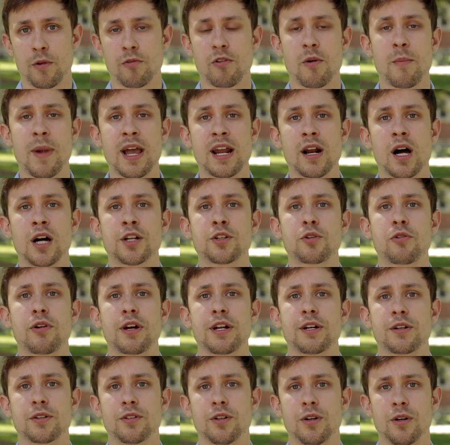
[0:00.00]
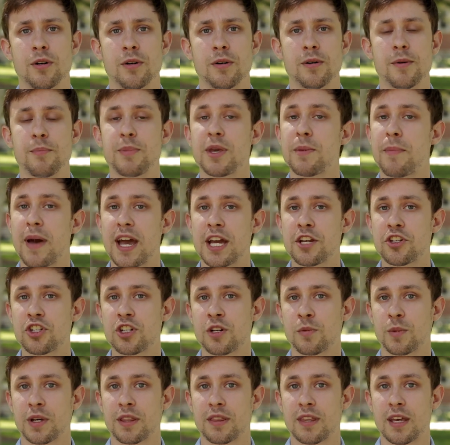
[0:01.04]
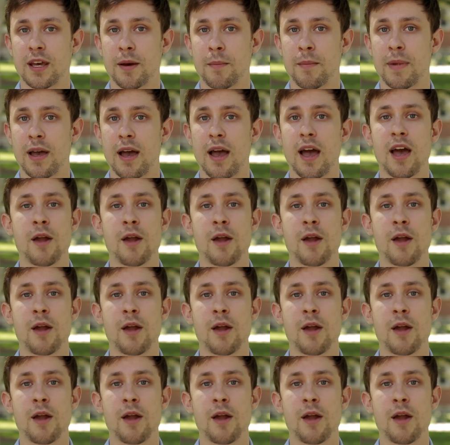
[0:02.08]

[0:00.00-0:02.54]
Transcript: remain uncritical, be patient with them,